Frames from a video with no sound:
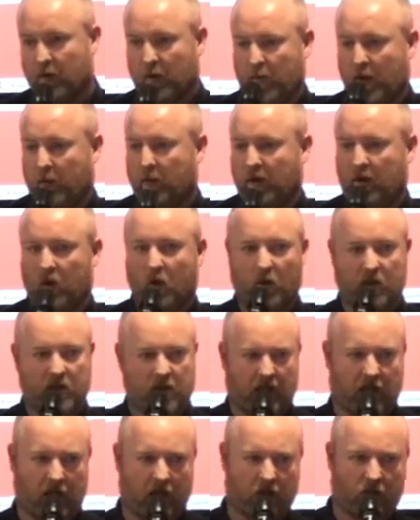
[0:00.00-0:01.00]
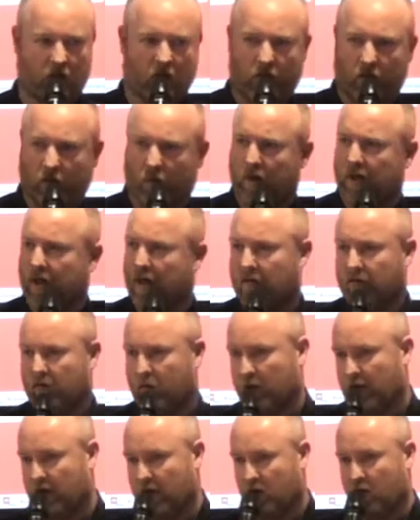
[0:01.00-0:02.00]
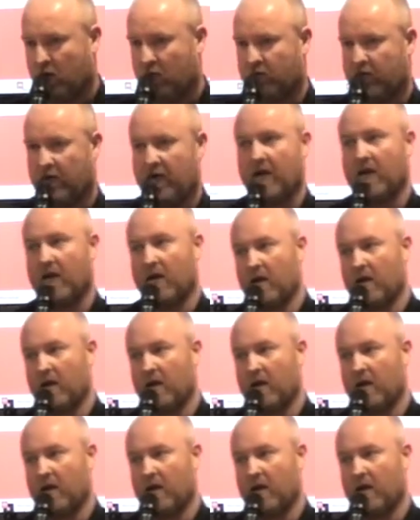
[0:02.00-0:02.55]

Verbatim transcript: But people are always scared, oh, I don't want to give away a coffee,